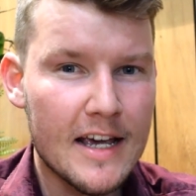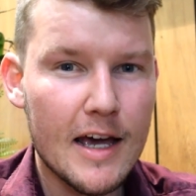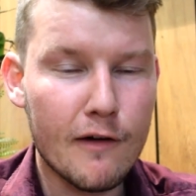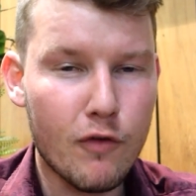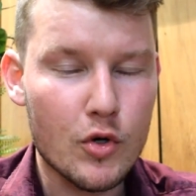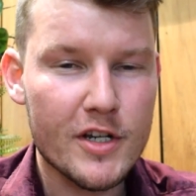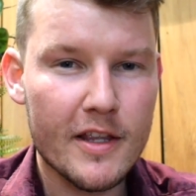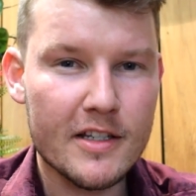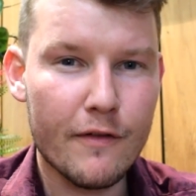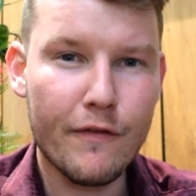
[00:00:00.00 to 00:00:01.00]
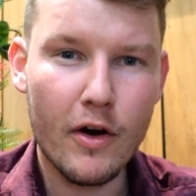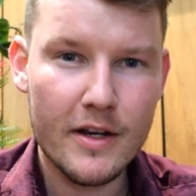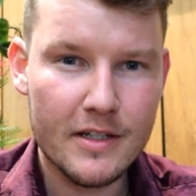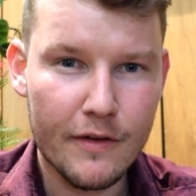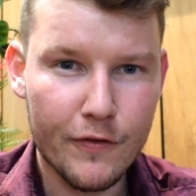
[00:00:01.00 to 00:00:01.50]
Unfortunately, it's a very
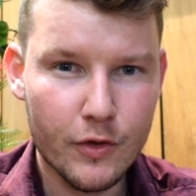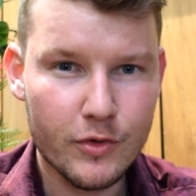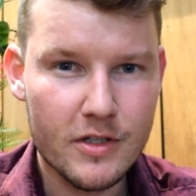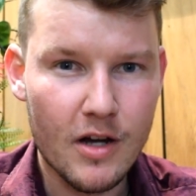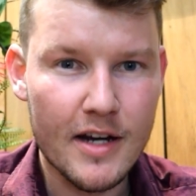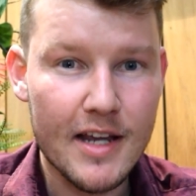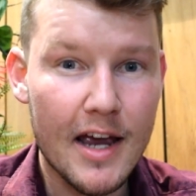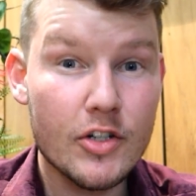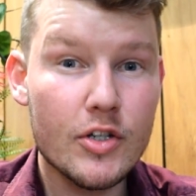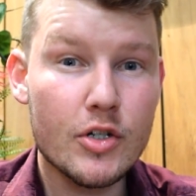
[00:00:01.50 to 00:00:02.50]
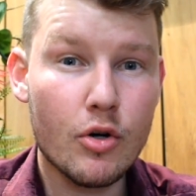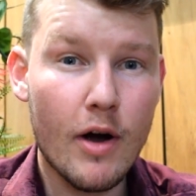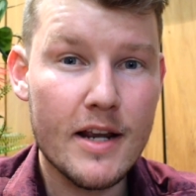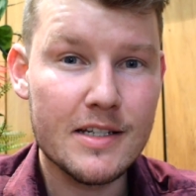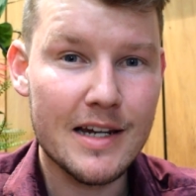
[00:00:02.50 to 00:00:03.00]
difficult design to actually
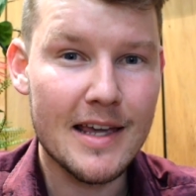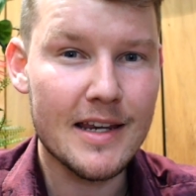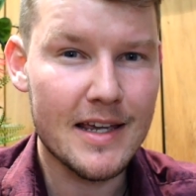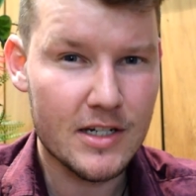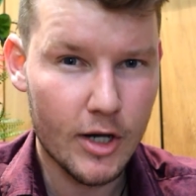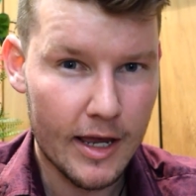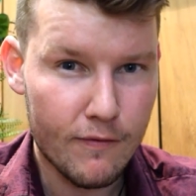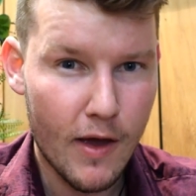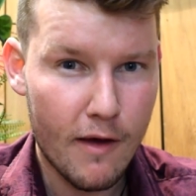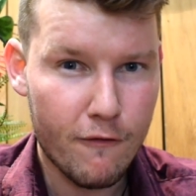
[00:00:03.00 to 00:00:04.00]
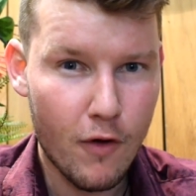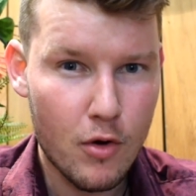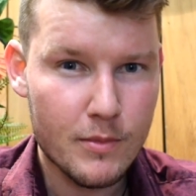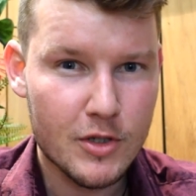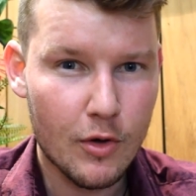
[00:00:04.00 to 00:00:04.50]
translate into EVA
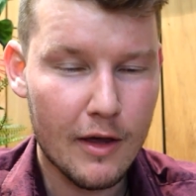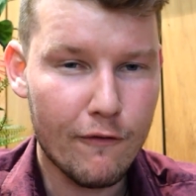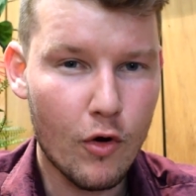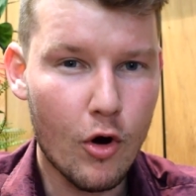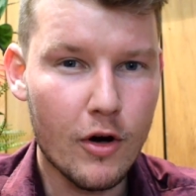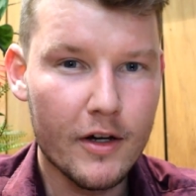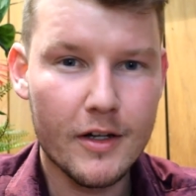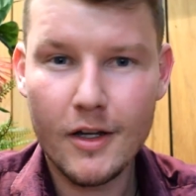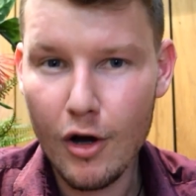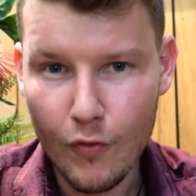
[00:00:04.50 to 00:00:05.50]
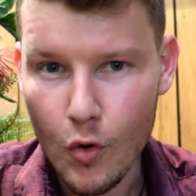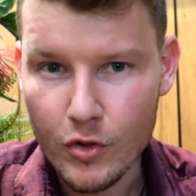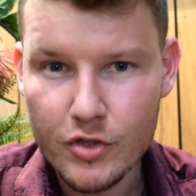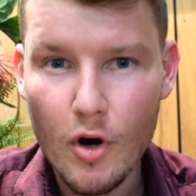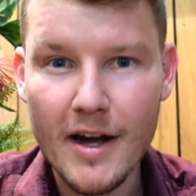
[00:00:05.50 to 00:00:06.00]
foam, so therefore, of
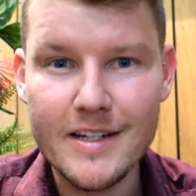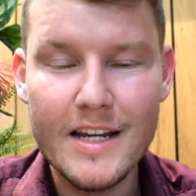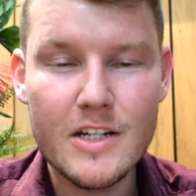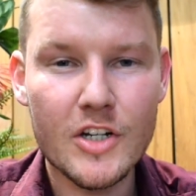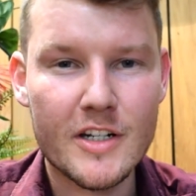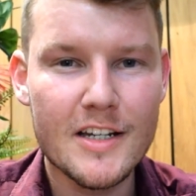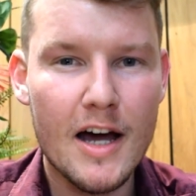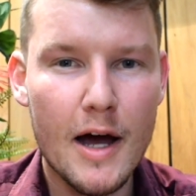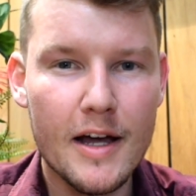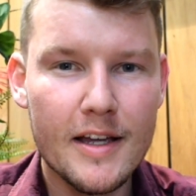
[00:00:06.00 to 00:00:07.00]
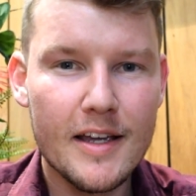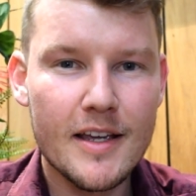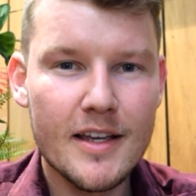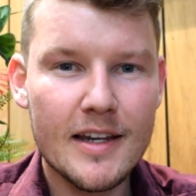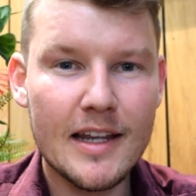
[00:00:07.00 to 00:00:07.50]
course, trying to teach it,
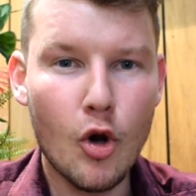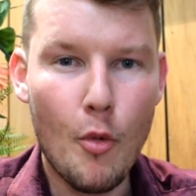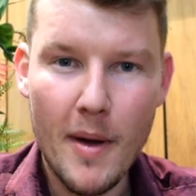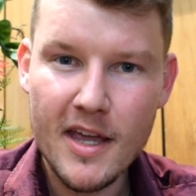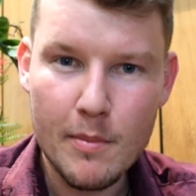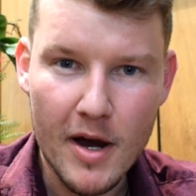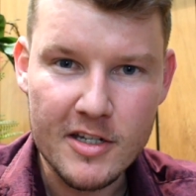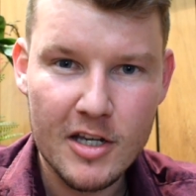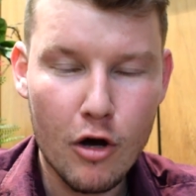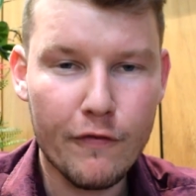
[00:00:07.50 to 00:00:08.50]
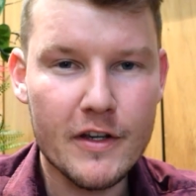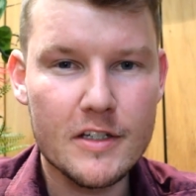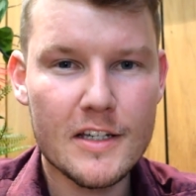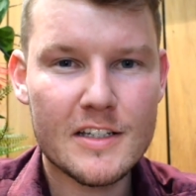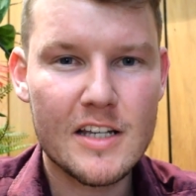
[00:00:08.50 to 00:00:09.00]
let alone make it myself, is
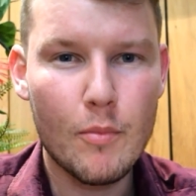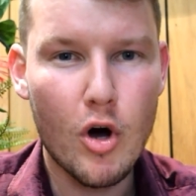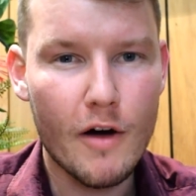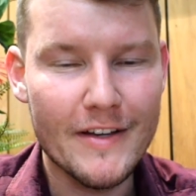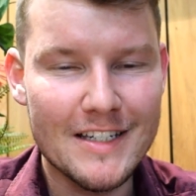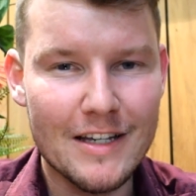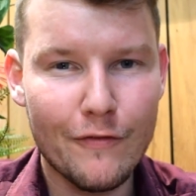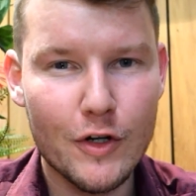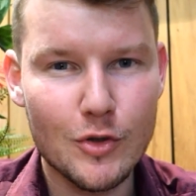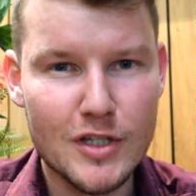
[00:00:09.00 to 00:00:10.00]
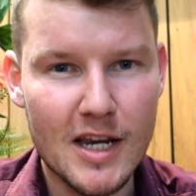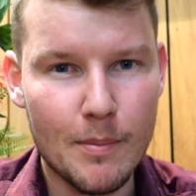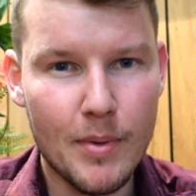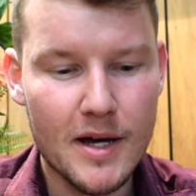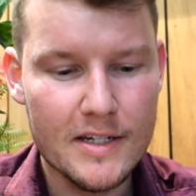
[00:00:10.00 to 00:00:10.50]
somewhat of a difficulty.
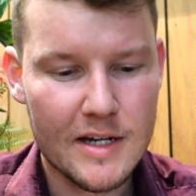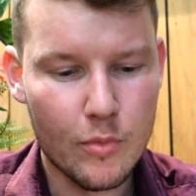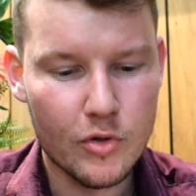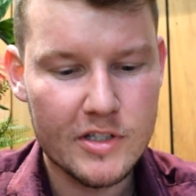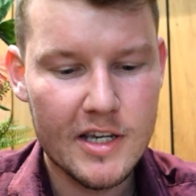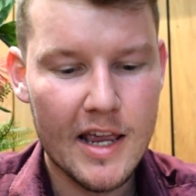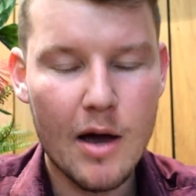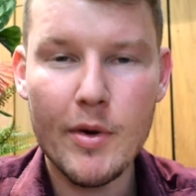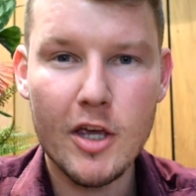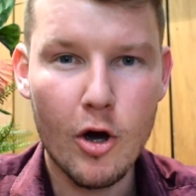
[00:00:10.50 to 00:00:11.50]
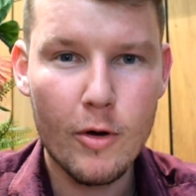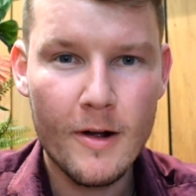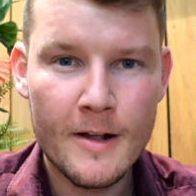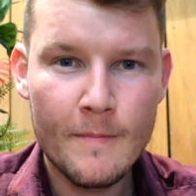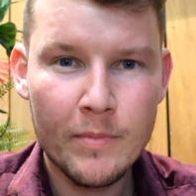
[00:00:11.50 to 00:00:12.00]
But we'll see how we go.
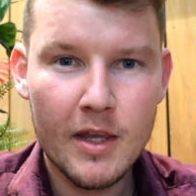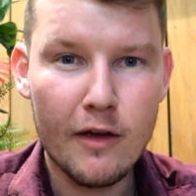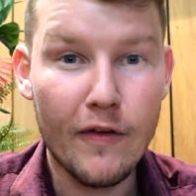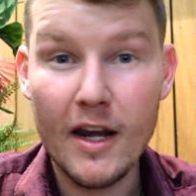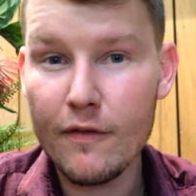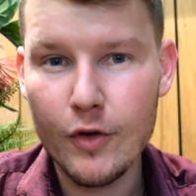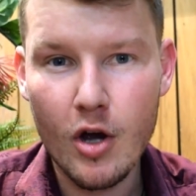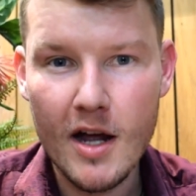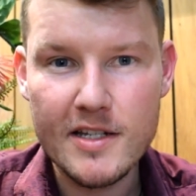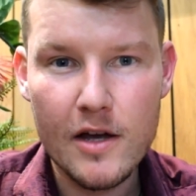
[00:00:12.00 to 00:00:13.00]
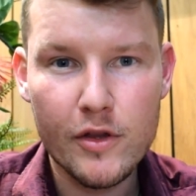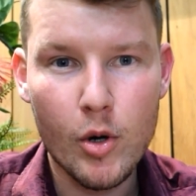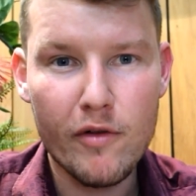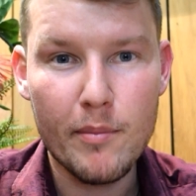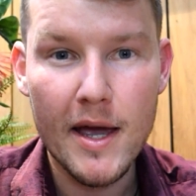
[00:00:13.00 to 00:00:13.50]
If any of you guys out there
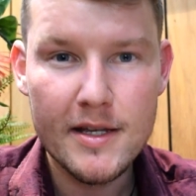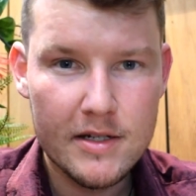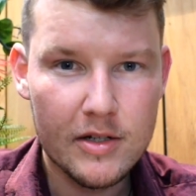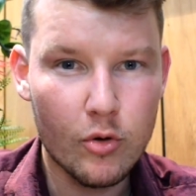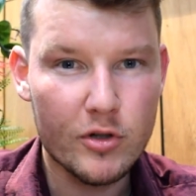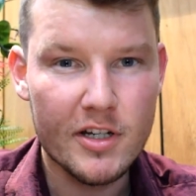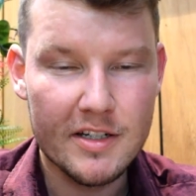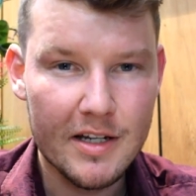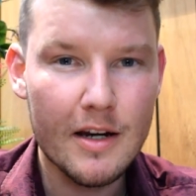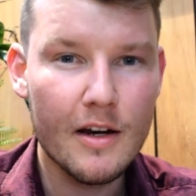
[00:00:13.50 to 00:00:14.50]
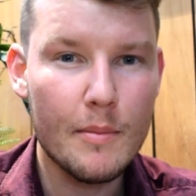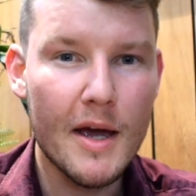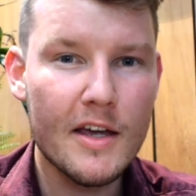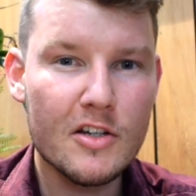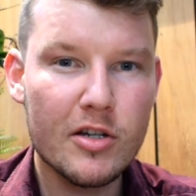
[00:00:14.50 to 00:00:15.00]
have made or succeeded in
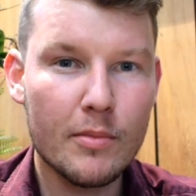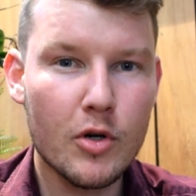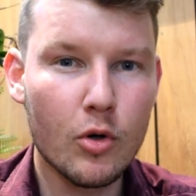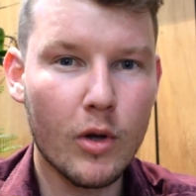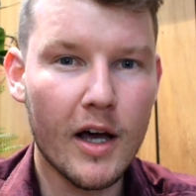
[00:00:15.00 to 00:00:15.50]
making some cool